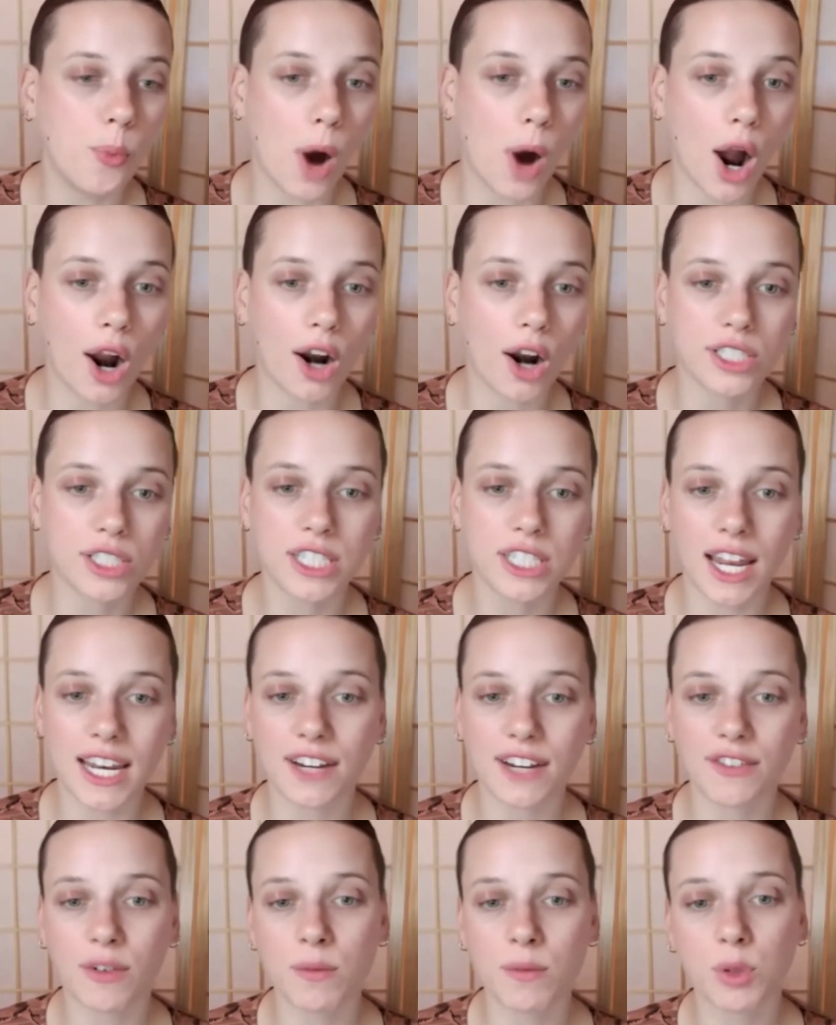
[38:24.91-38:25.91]
Our
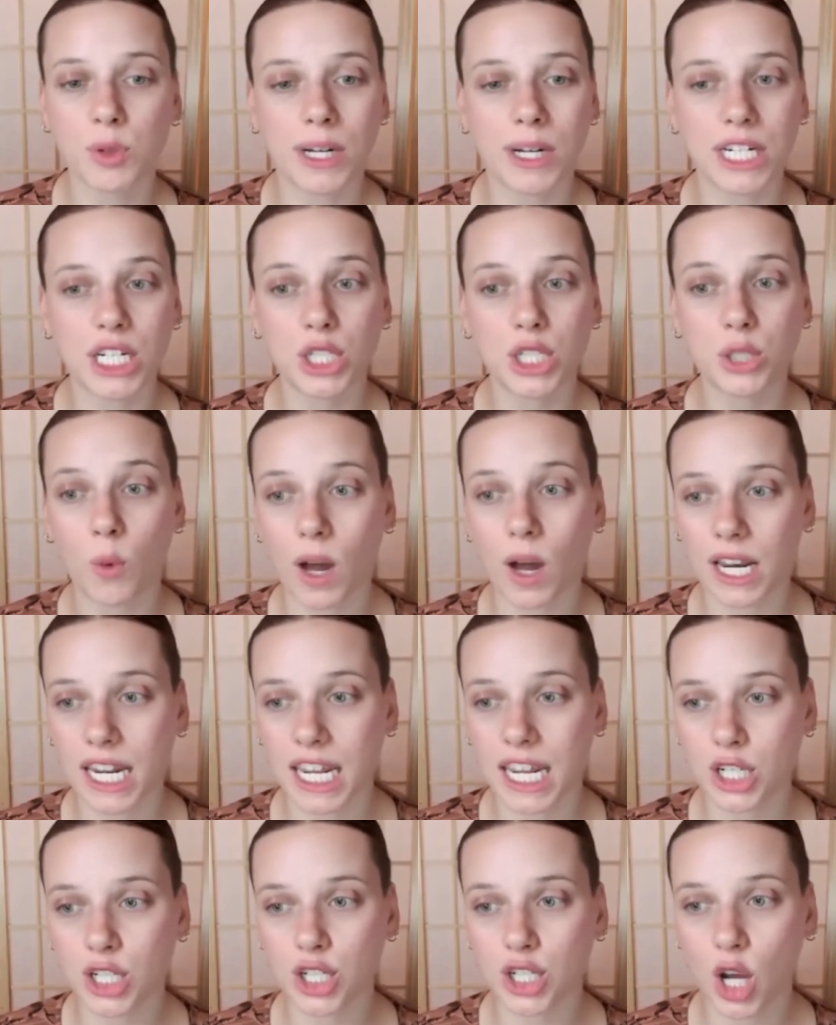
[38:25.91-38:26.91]
study from
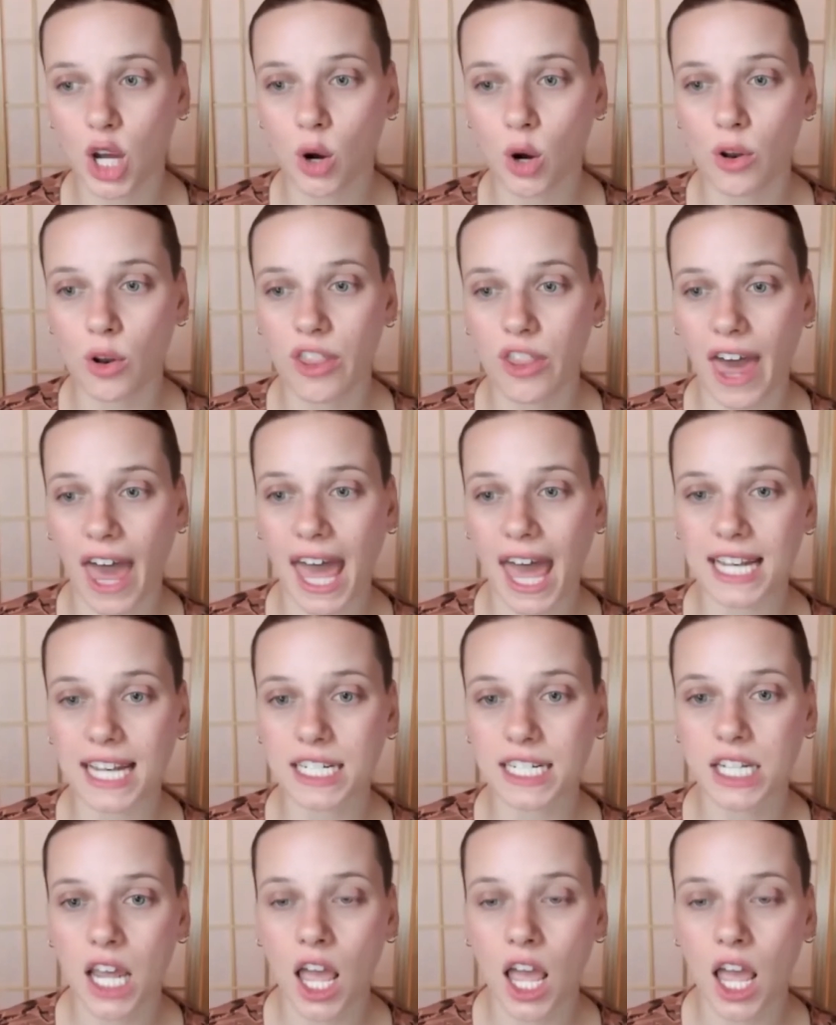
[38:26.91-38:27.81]
2020 showed that